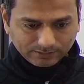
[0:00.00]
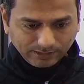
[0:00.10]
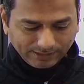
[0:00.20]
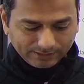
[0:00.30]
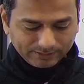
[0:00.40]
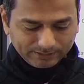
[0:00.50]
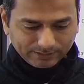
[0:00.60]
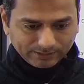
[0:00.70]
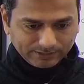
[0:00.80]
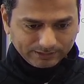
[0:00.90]
And
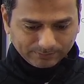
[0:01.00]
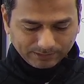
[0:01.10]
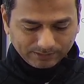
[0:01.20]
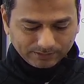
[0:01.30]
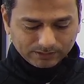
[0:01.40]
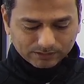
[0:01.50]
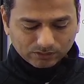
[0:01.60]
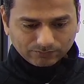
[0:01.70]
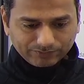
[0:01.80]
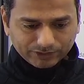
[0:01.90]
here enable
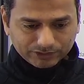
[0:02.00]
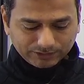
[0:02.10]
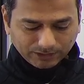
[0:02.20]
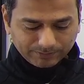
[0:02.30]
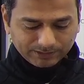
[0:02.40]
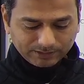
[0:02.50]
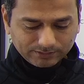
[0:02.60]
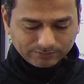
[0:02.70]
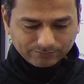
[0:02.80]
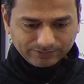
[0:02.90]
configuration terminal,
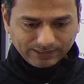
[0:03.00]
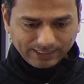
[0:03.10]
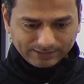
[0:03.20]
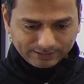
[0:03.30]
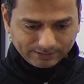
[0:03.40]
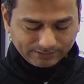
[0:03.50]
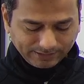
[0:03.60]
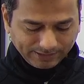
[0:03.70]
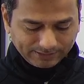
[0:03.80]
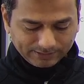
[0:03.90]
VLAN
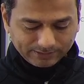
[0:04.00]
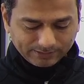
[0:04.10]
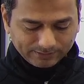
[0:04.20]
10,